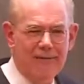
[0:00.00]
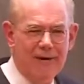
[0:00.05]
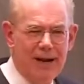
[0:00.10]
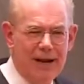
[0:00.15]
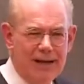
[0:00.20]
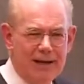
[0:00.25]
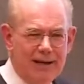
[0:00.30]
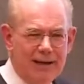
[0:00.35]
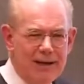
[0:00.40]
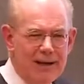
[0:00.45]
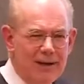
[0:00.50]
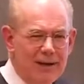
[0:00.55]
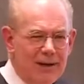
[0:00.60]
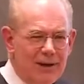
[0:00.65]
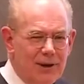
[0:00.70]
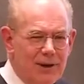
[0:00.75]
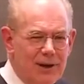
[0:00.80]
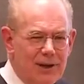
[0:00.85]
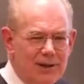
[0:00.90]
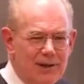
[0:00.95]
right?
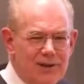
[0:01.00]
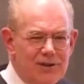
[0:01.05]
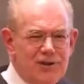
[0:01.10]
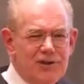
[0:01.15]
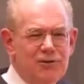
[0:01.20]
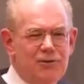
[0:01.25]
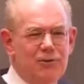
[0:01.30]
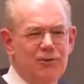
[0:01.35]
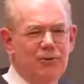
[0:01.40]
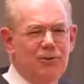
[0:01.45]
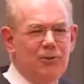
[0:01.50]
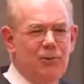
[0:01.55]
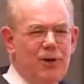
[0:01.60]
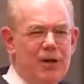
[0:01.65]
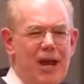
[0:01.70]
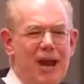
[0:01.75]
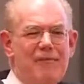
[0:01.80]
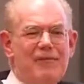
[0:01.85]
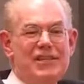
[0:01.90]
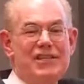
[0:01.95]
This is
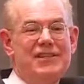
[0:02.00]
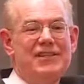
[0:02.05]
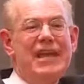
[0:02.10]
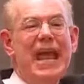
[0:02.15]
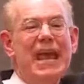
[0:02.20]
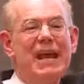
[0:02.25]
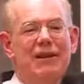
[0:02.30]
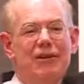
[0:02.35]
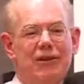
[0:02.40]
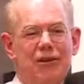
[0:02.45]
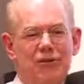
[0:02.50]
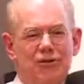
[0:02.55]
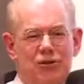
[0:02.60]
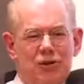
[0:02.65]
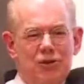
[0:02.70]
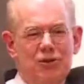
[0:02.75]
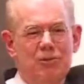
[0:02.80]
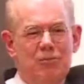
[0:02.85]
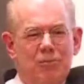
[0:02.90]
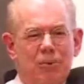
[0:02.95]
where you have a state that
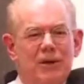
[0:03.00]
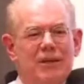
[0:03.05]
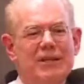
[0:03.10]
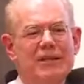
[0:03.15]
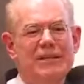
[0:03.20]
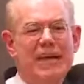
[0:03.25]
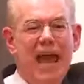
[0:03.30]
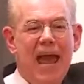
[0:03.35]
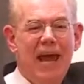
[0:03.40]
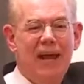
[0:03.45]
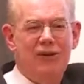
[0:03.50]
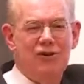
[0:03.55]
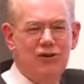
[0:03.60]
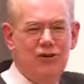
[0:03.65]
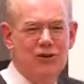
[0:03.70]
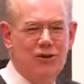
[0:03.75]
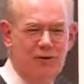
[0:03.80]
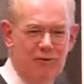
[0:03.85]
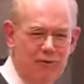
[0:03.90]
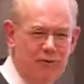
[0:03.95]
just
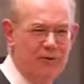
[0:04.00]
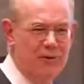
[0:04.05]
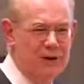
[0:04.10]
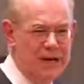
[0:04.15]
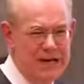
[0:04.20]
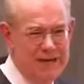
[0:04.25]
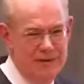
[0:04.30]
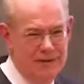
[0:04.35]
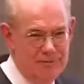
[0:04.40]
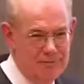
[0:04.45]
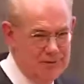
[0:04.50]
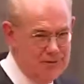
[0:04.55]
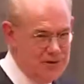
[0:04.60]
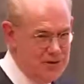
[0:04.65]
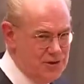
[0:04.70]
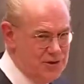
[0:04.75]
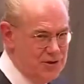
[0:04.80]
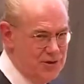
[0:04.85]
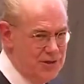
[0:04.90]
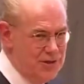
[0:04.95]
protects your
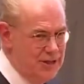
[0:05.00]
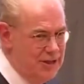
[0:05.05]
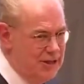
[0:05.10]
freedoms,